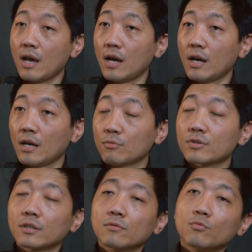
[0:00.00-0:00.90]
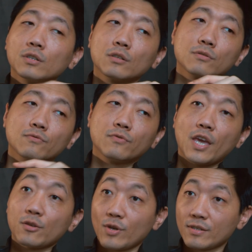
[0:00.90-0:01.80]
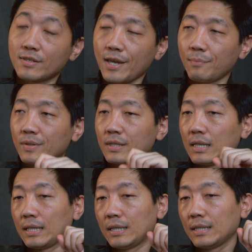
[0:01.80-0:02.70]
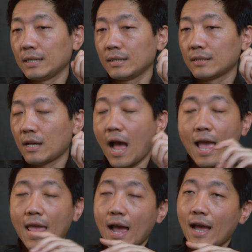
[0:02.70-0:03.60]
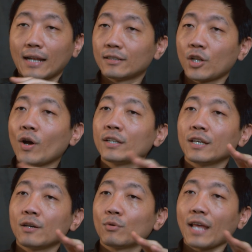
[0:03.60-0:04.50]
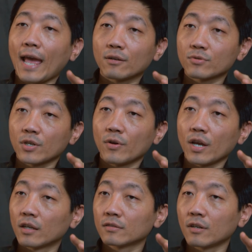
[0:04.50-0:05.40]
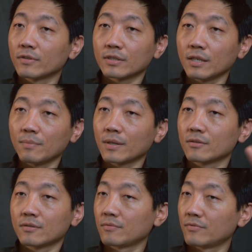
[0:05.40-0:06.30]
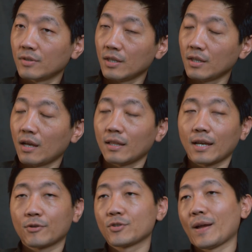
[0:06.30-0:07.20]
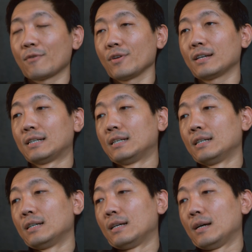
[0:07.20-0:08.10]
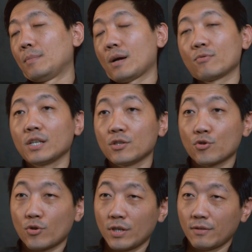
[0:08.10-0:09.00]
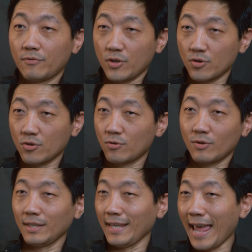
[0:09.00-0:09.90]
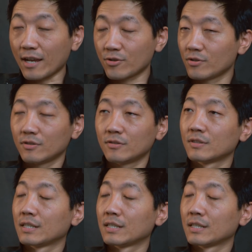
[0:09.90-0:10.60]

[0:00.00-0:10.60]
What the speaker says: It was on one of those VHS tape, and I had no idea what the heck was going on, obviously, because of the language barrier. But I really enjoyed the visual and the action.